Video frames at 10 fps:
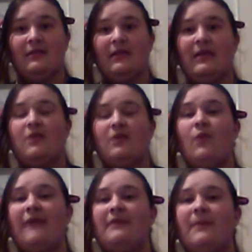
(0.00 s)
he
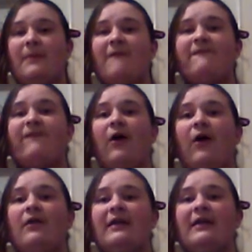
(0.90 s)
winds up
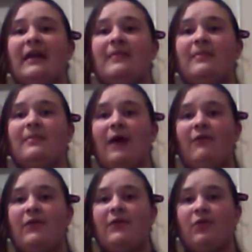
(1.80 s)
falling in
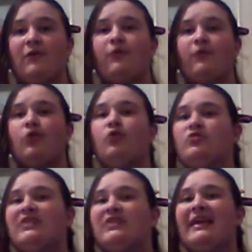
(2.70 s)
love with her for
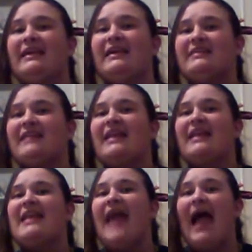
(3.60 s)
who she is
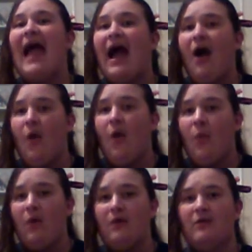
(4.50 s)
now.
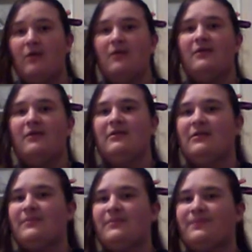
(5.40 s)

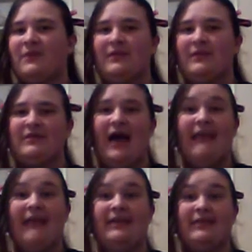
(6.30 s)
Which
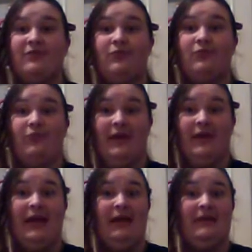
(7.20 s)
I think is
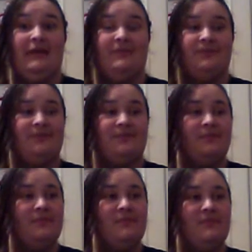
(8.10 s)
great.
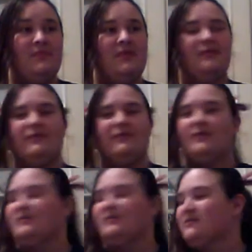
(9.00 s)

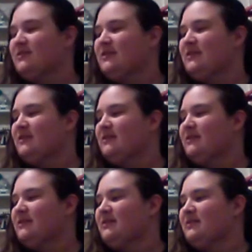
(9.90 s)
So,
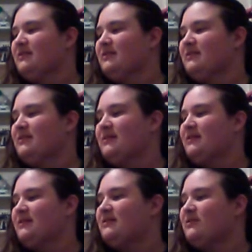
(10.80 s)

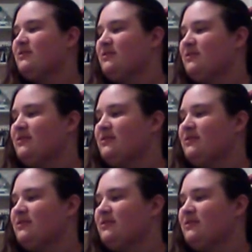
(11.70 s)
oh.